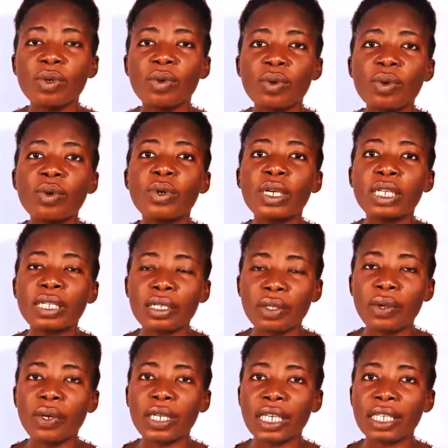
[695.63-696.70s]
who is
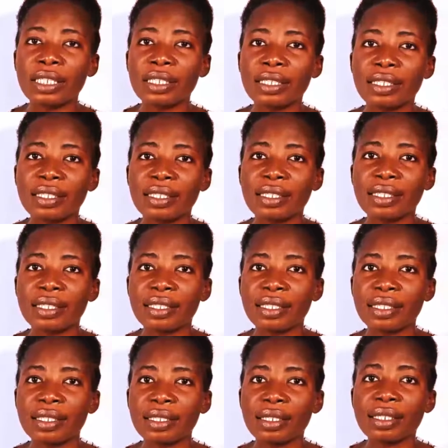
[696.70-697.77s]
talking
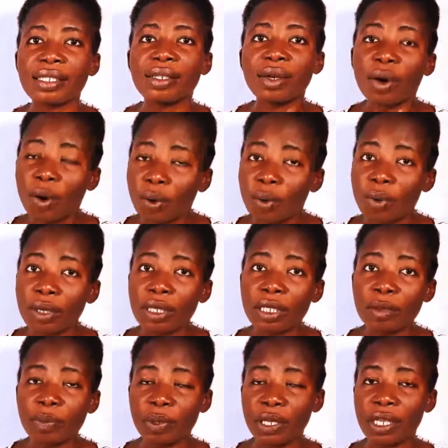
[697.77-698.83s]
or who is
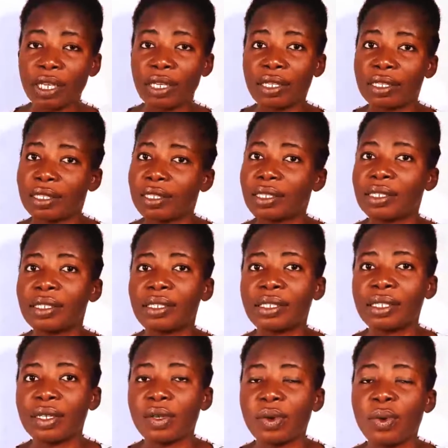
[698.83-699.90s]
speaking.
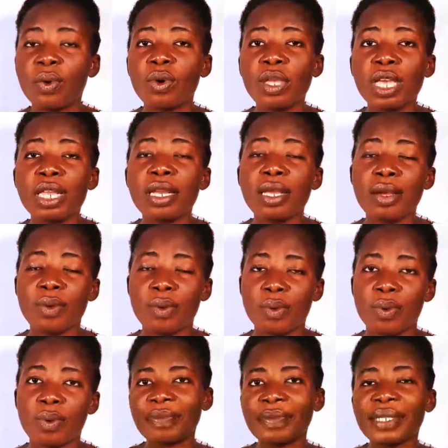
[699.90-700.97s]
Onye
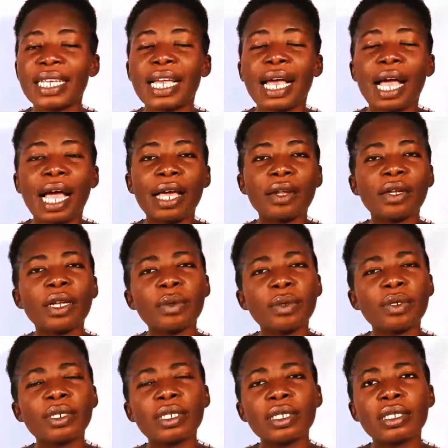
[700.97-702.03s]
na-ekwu. Another
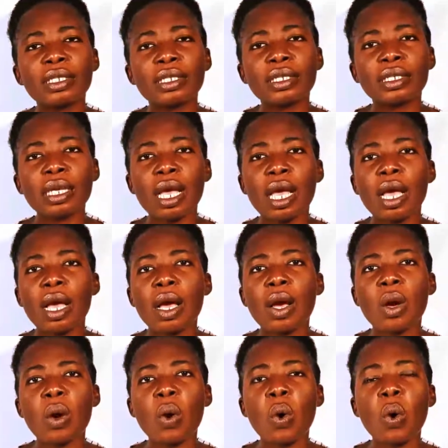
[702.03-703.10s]
one is
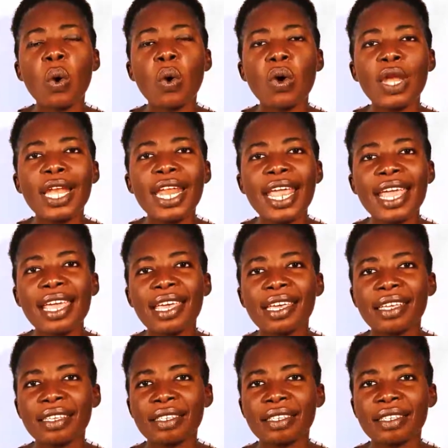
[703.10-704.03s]
ole.